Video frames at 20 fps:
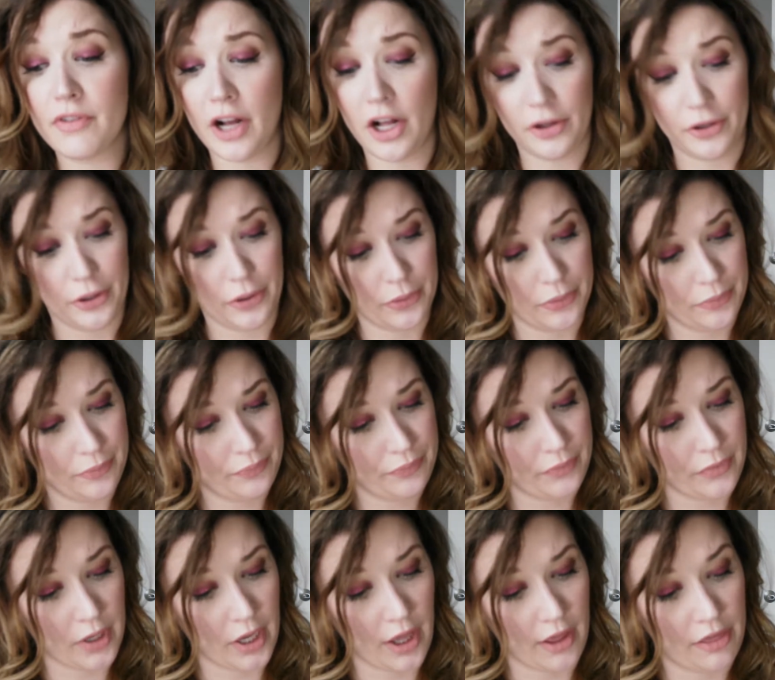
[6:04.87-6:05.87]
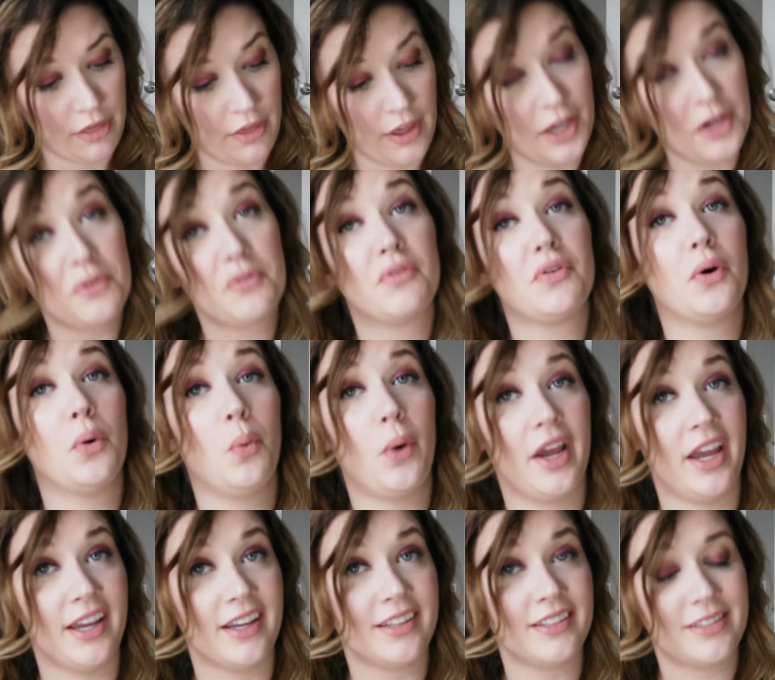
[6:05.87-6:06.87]
for Volume. A Thing for
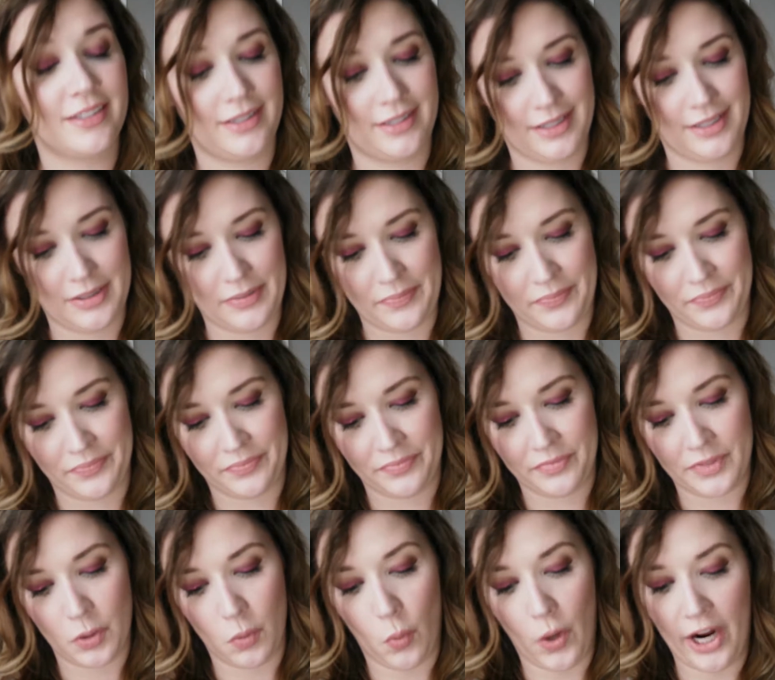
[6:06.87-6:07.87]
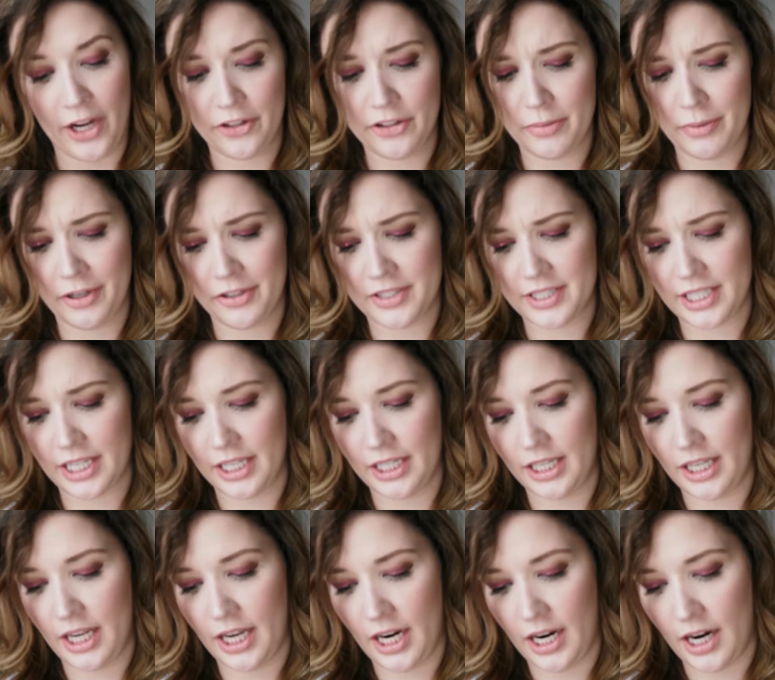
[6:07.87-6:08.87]
Wings. Wild About
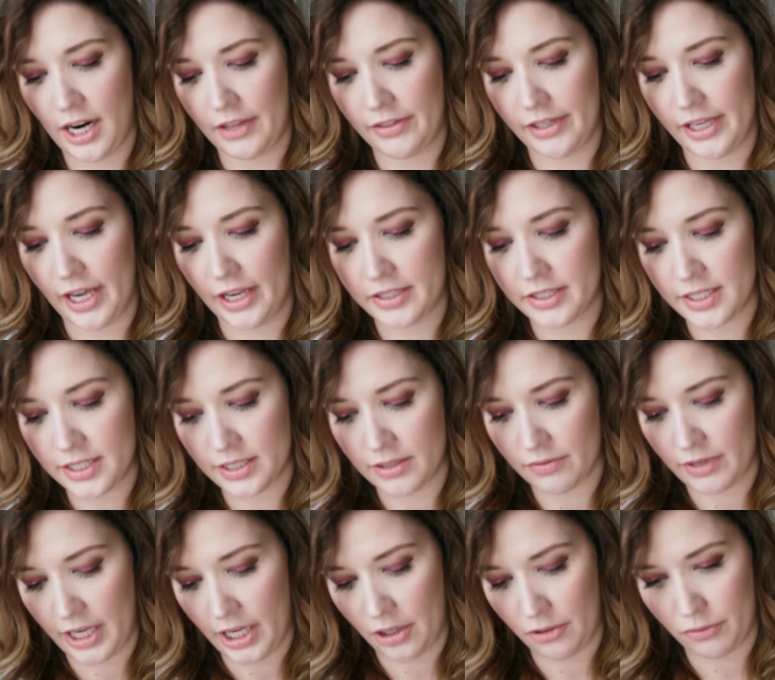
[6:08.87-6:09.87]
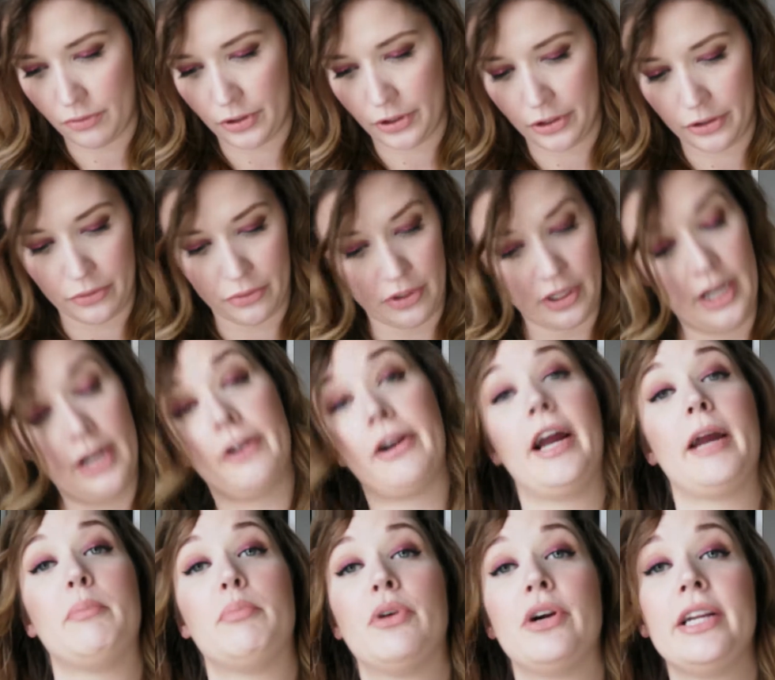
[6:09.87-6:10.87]
Skincare, and The Essence of California Cool. All
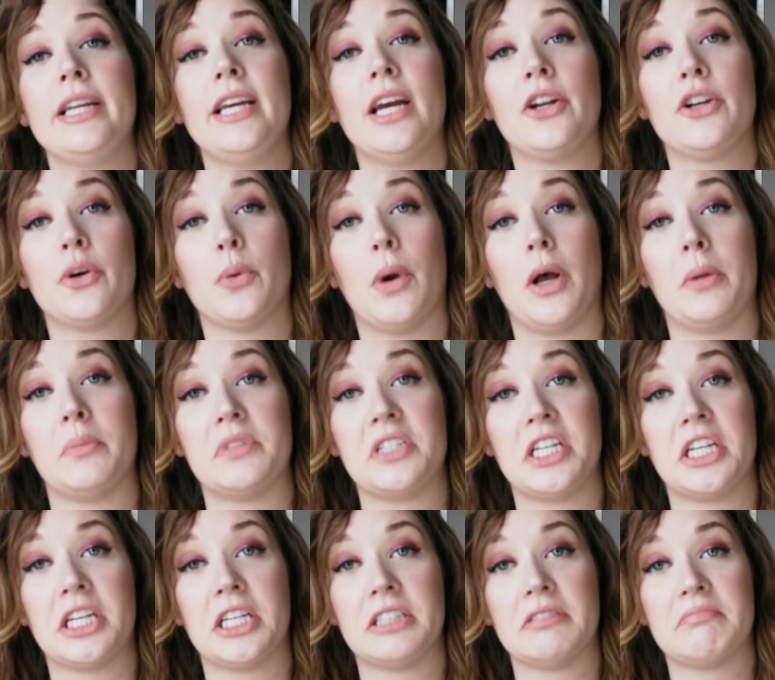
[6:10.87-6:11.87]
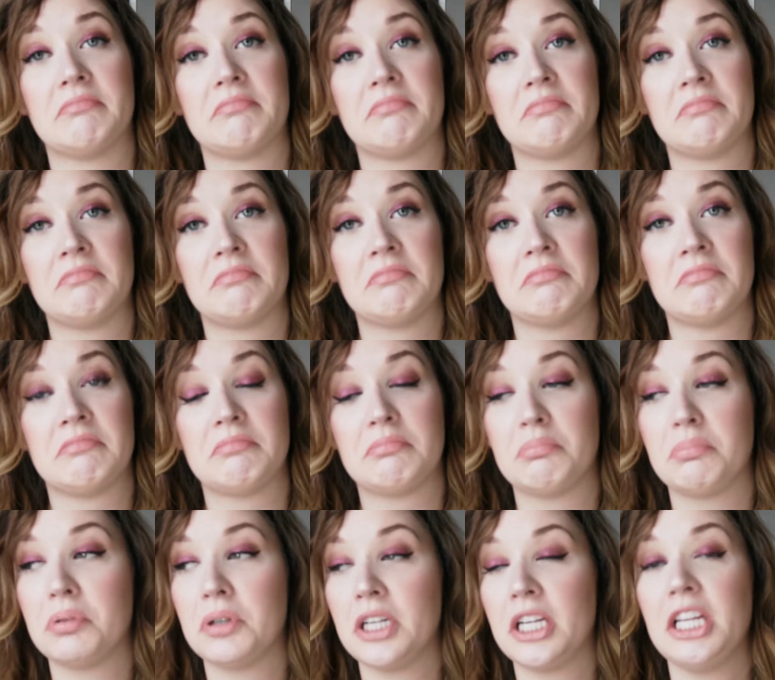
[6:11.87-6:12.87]
right, pretty underwhelmed here.
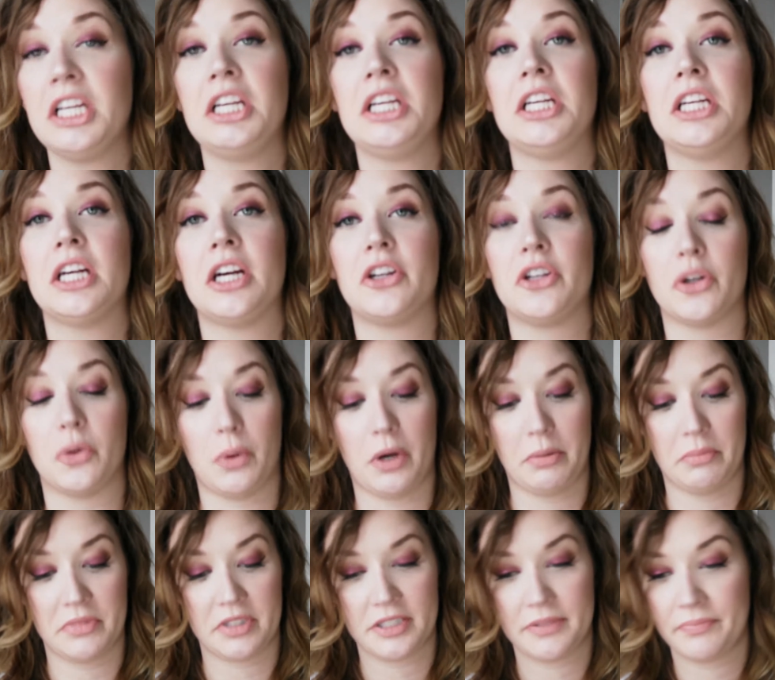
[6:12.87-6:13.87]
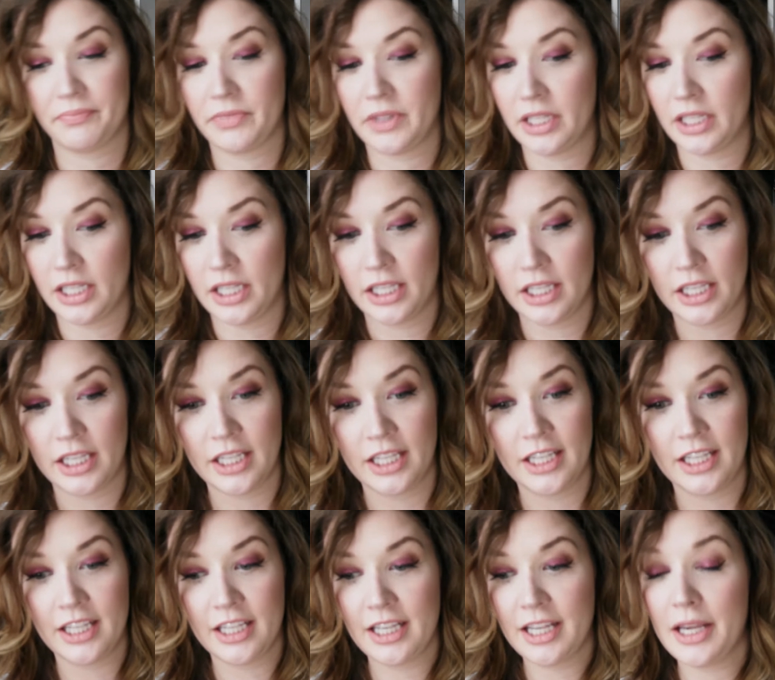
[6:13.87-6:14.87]
Pretty underwhelmed.
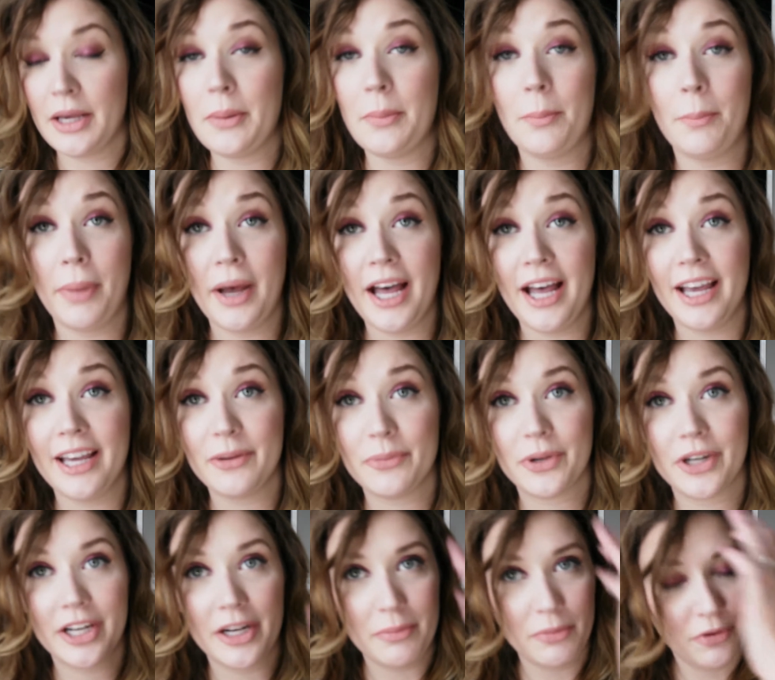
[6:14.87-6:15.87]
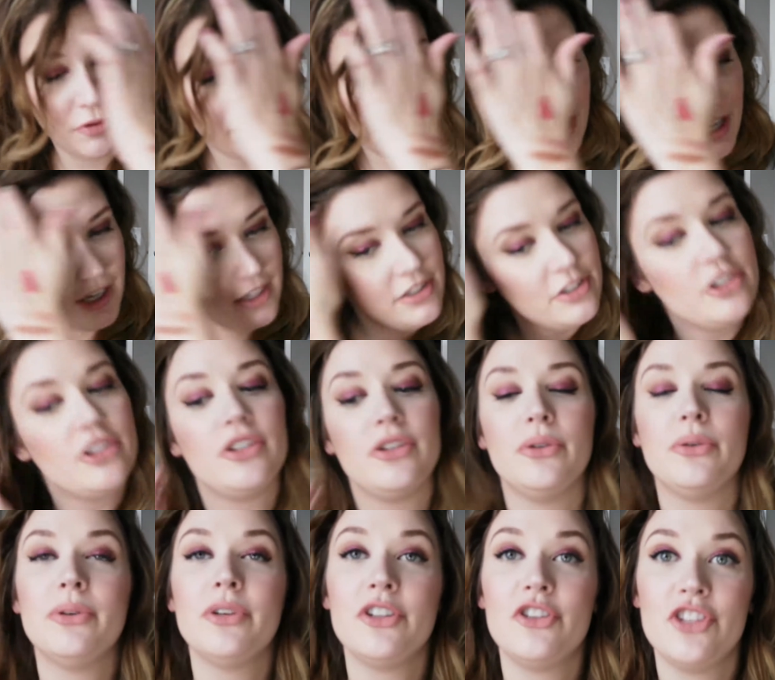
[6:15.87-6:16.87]
But we're going to move on
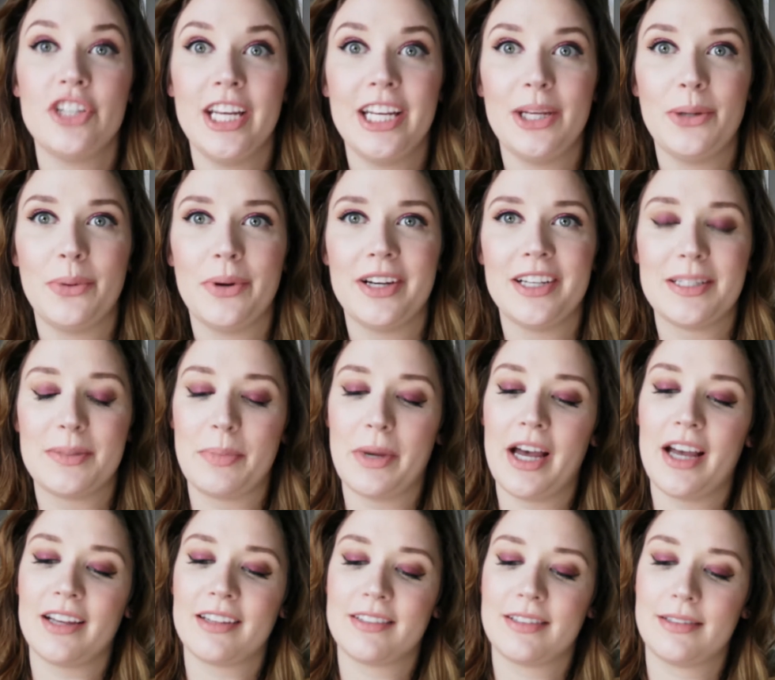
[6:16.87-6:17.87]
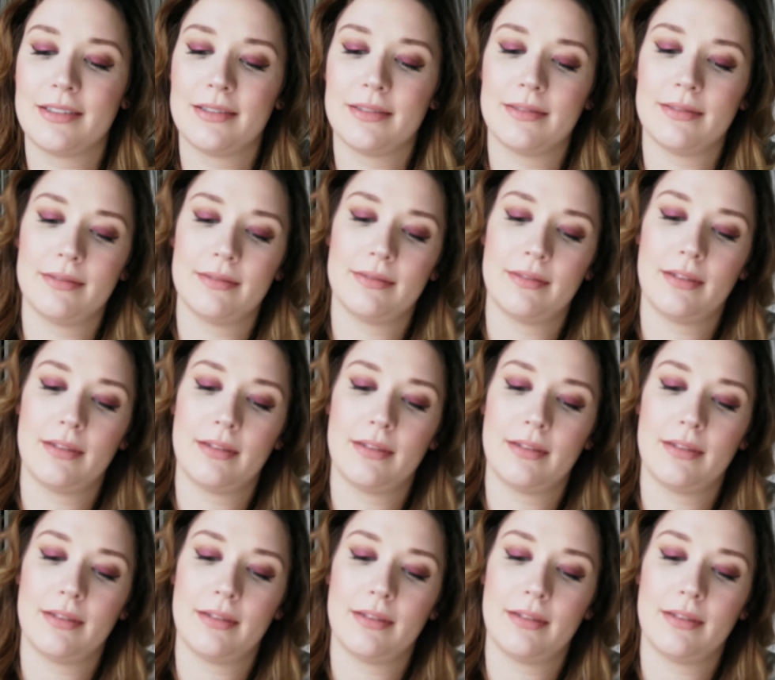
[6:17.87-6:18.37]
to January's box.